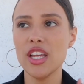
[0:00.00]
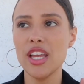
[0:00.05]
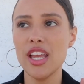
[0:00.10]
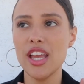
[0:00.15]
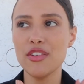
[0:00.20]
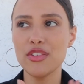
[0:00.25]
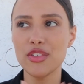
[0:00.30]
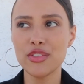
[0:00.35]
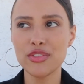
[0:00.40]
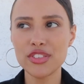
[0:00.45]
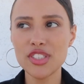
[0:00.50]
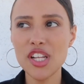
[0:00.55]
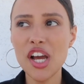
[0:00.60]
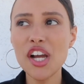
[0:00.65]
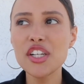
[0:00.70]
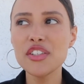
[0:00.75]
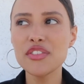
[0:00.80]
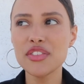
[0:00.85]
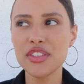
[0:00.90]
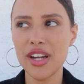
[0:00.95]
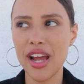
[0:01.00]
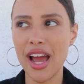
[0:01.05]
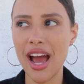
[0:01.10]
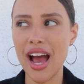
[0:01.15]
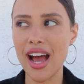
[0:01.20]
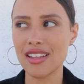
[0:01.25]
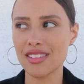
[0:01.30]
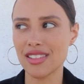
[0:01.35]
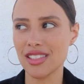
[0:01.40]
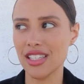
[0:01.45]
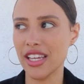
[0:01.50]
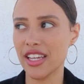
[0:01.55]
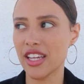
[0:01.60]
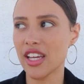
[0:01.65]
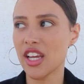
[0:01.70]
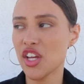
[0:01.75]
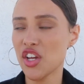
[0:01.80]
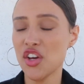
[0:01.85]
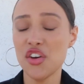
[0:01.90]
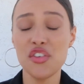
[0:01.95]
If a photographer has like
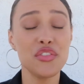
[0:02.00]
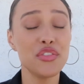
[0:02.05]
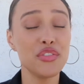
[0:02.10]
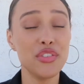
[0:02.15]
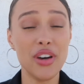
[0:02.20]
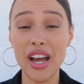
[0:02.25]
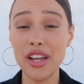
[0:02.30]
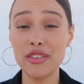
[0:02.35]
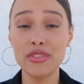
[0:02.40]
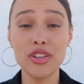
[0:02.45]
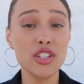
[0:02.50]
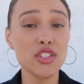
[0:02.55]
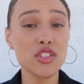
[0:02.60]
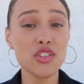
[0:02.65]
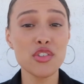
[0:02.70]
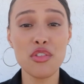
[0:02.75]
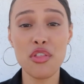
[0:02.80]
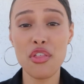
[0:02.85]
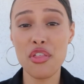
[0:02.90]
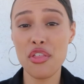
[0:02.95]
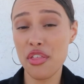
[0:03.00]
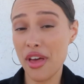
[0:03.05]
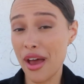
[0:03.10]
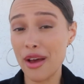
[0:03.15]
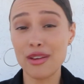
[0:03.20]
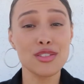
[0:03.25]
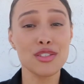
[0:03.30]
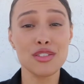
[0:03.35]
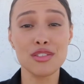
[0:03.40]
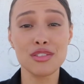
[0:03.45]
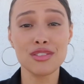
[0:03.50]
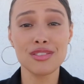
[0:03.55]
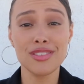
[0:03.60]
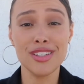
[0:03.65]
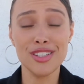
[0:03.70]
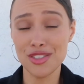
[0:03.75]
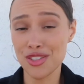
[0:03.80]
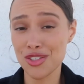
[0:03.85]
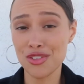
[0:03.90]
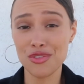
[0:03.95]

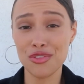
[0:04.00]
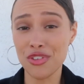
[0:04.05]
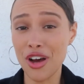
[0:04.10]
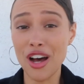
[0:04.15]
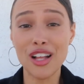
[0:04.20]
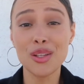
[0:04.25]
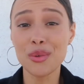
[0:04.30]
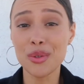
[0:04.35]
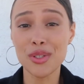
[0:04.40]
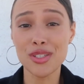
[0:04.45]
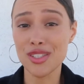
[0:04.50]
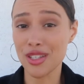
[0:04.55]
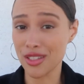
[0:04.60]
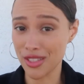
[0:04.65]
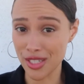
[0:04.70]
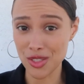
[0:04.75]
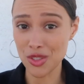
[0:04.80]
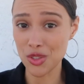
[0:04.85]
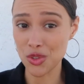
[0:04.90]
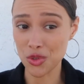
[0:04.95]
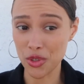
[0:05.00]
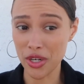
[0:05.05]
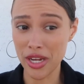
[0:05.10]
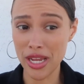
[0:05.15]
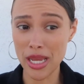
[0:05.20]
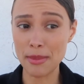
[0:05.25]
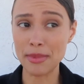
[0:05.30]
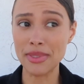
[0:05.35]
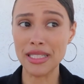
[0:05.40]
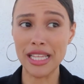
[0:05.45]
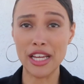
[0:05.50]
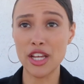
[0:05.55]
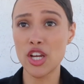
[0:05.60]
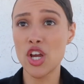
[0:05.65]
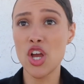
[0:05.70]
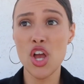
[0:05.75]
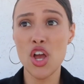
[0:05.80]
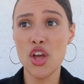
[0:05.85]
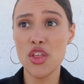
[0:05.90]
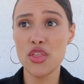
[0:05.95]
500,000 followers on Instagram and like
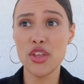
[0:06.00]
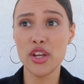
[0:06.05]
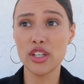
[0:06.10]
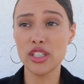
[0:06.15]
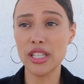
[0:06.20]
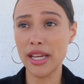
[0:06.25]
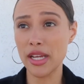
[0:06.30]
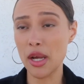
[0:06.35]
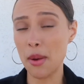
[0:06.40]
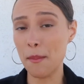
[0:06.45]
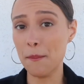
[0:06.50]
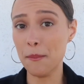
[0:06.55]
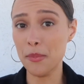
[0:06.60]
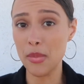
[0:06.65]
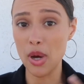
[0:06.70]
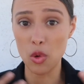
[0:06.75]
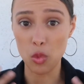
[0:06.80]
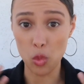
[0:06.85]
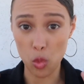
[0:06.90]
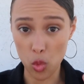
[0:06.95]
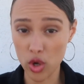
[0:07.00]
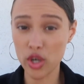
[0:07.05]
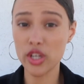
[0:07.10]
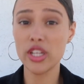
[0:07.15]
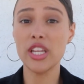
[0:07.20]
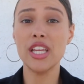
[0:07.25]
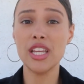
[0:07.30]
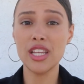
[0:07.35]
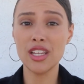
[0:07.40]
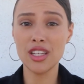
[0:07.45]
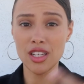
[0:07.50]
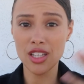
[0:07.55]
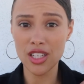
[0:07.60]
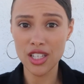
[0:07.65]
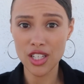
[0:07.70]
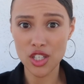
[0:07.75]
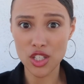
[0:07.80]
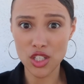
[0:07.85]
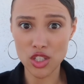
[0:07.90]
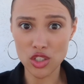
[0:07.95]
they're like a working,
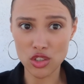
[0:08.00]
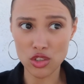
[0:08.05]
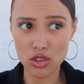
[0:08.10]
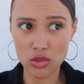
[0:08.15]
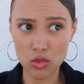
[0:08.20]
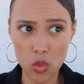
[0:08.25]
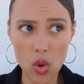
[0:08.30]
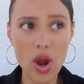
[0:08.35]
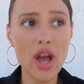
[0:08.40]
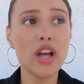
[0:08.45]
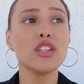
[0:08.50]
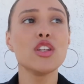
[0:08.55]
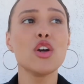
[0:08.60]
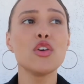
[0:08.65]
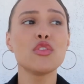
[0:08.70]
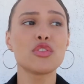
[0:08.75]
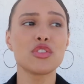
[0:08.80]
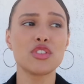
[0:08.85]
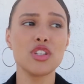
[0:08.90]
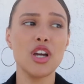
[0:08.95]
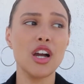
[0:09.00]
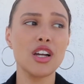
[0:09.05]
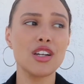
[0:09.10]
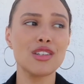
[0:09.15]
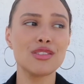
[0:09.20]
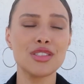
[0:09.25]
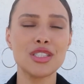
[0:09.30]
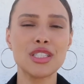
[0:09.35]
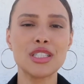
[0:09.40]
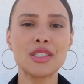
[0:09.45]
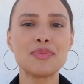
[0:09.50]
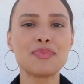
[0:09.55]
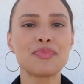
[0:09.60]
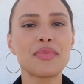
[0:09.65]
well-known photographer,